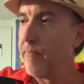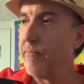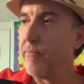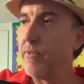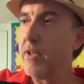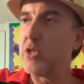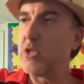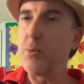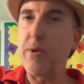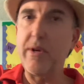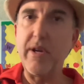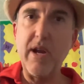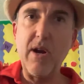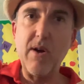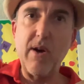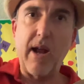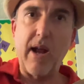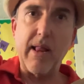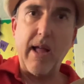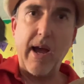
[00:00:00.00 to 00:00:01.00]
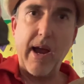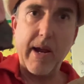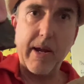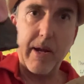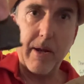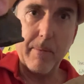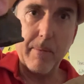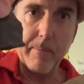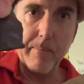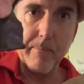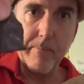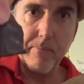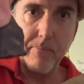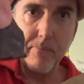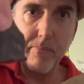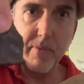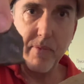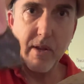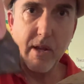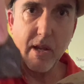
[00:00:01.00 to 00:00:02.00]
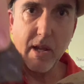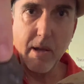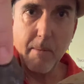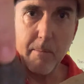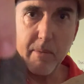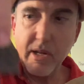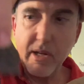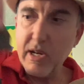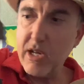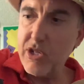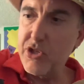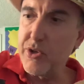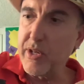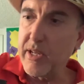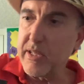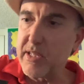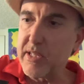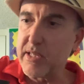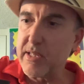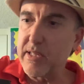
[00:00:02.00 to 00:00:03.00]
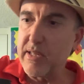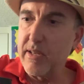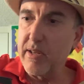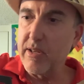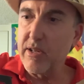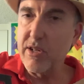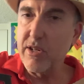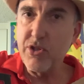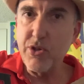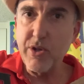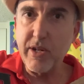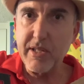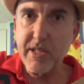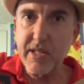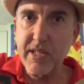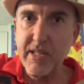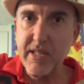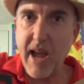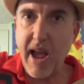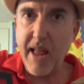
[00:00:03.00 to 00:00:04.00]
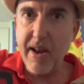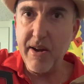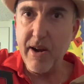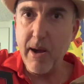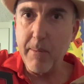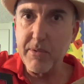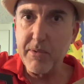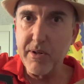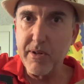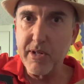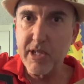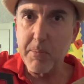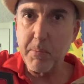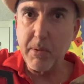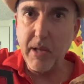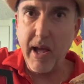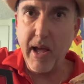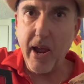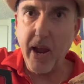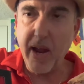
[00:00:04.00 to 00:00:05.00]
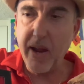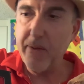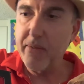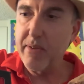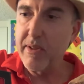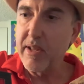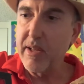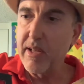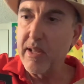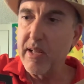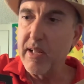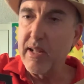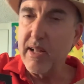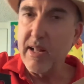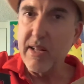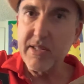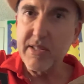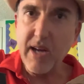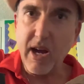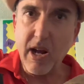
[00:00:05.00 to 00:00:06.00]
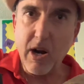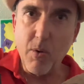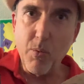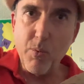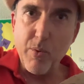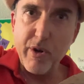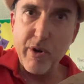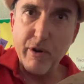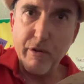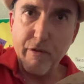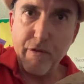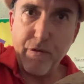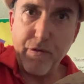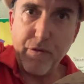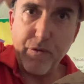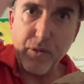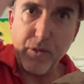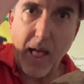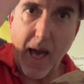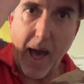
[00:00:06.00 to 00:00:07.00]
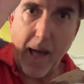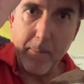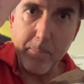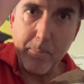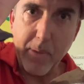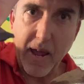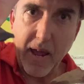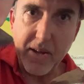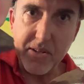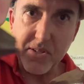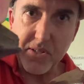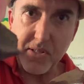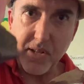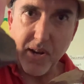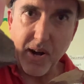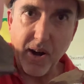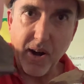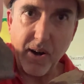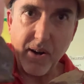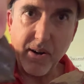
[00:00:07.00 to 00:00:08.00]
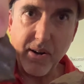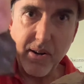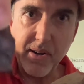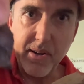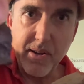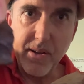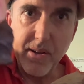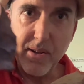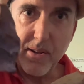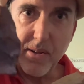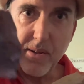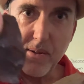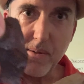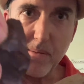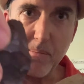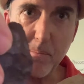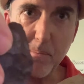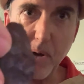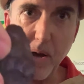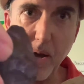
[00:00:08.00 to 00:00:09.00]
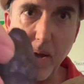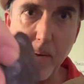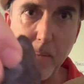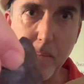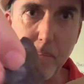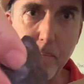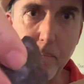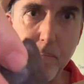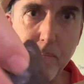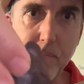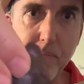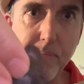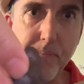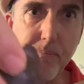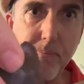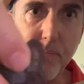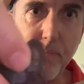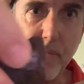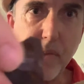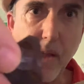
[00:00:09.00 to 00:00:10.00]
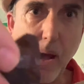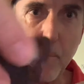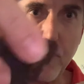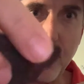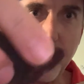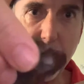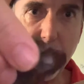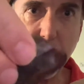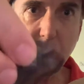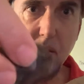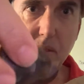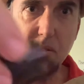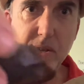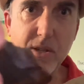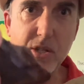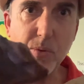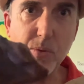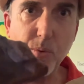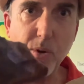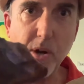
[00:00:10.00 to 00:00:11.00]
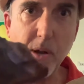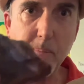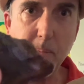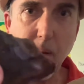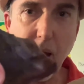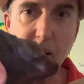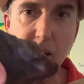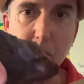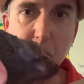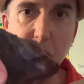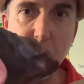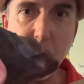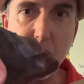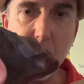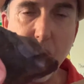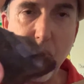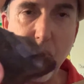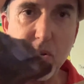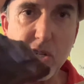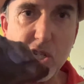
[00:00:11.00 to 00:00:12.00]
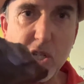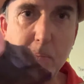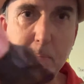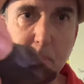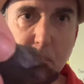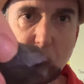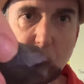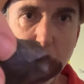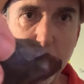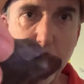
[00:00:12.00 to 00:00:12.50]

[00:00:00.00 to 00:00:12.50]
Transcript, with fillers: This one here I like because you could because you could stand it up to display. It's got a real flat base there. But I'm thinking this one might have been another spear